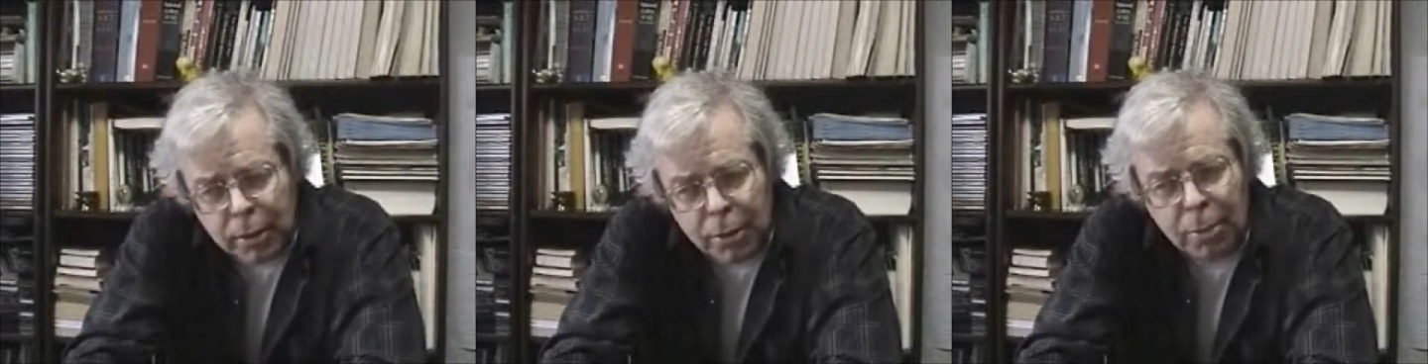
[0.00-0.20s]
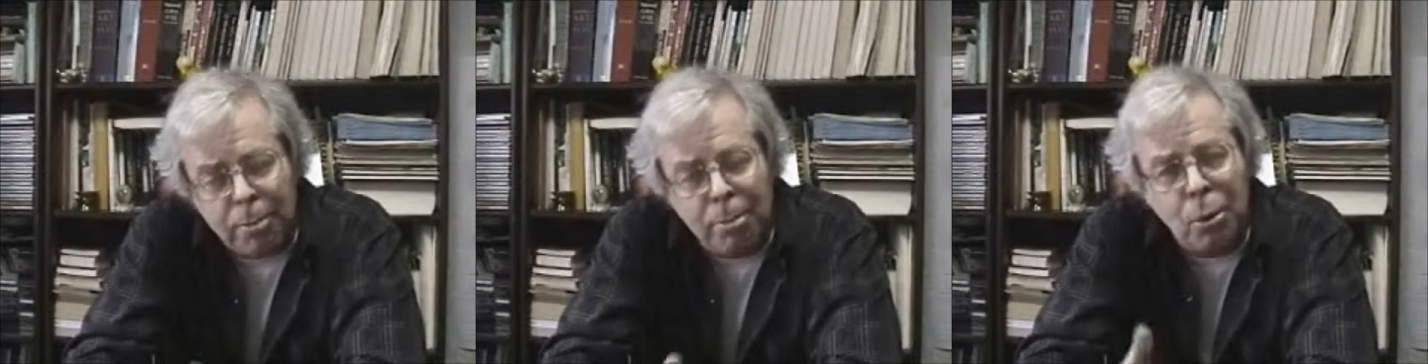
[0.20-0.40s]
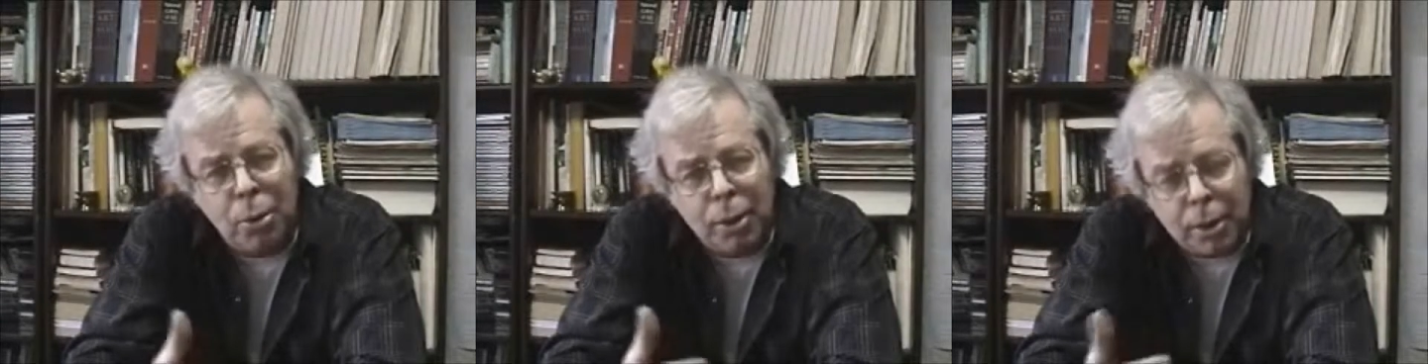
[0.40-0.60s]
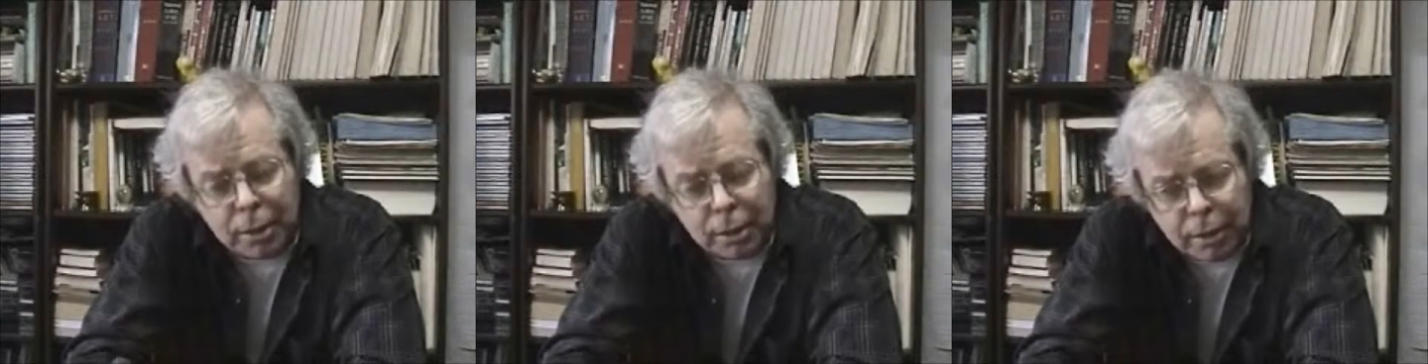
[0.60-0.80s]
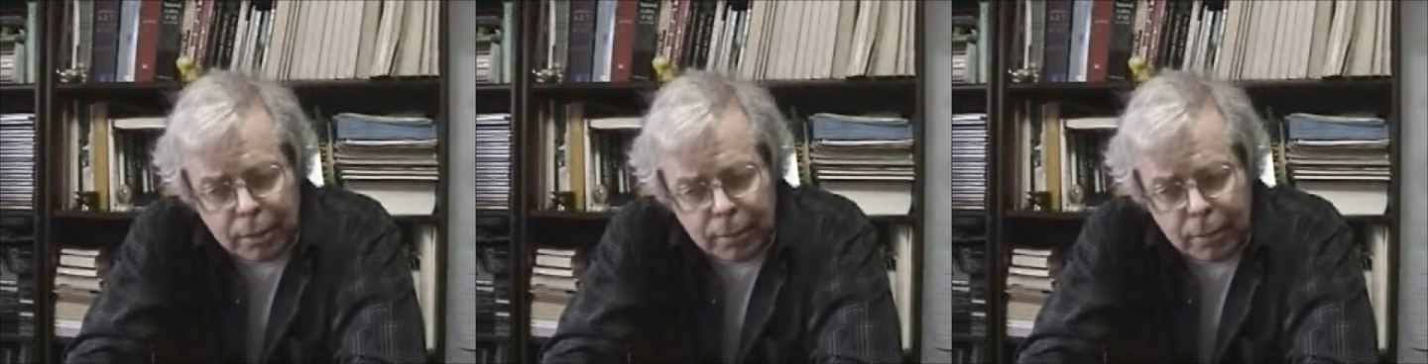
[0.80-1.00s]
the point,
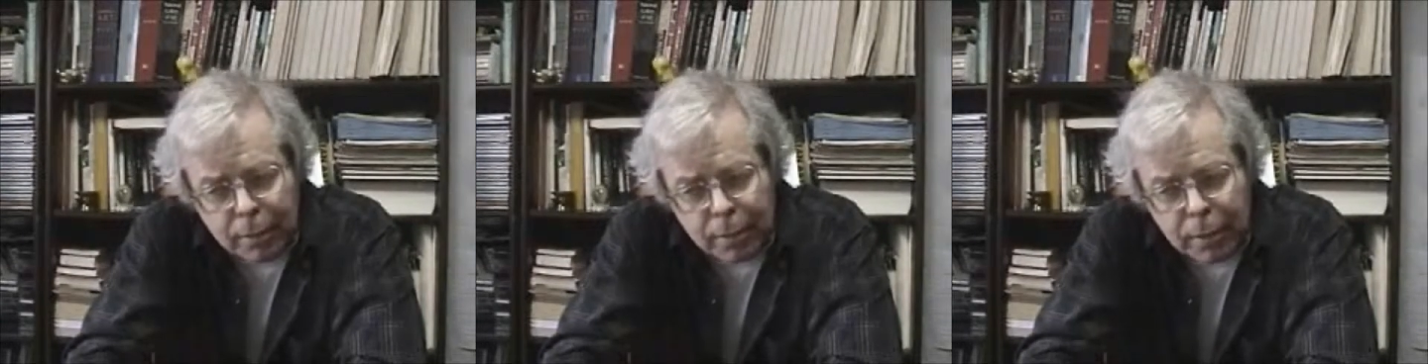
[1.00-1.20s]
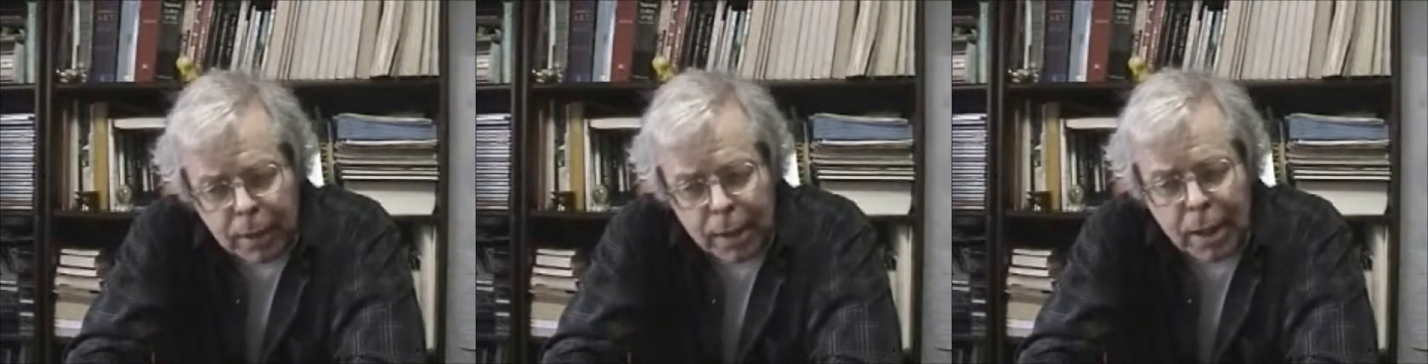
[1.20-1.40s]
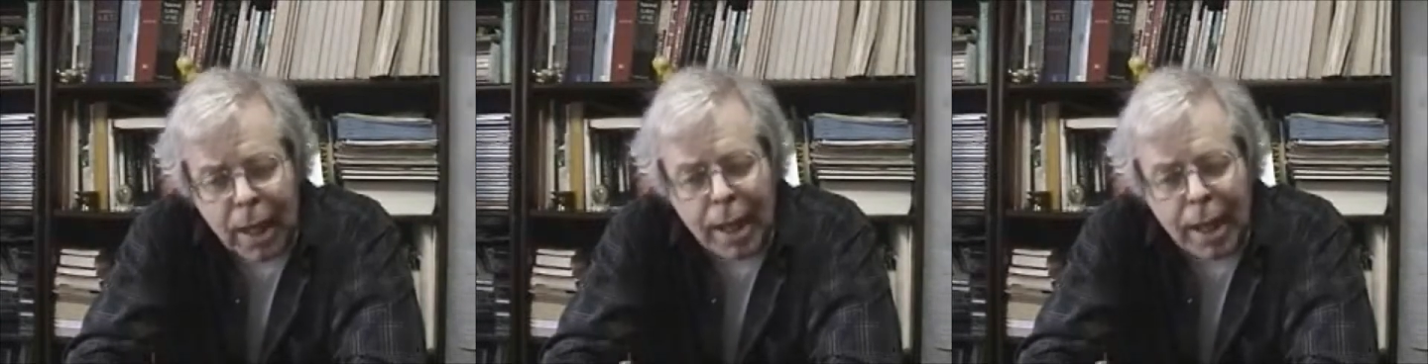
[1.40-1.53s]
the